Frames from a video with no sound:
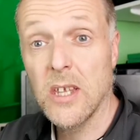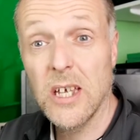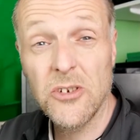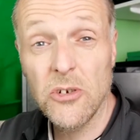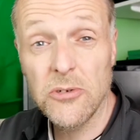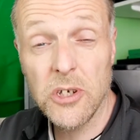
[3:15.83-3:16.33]

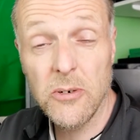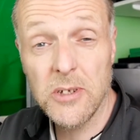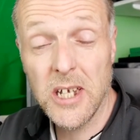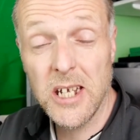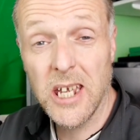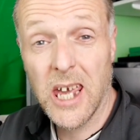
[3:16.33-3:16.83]
There's also a
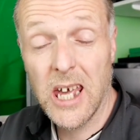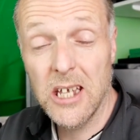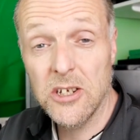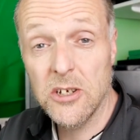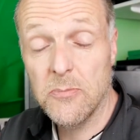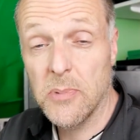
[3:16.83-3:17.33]

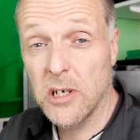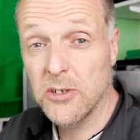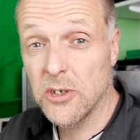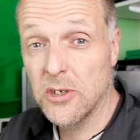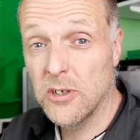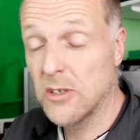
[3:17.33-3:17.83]
dedicated
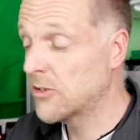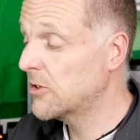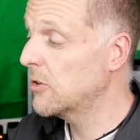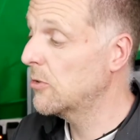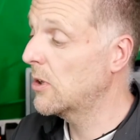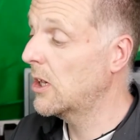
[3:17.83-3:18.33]
button
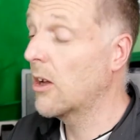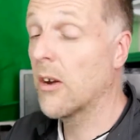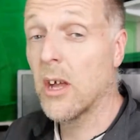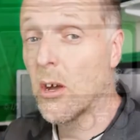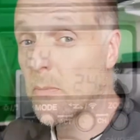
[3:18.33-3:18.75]
to light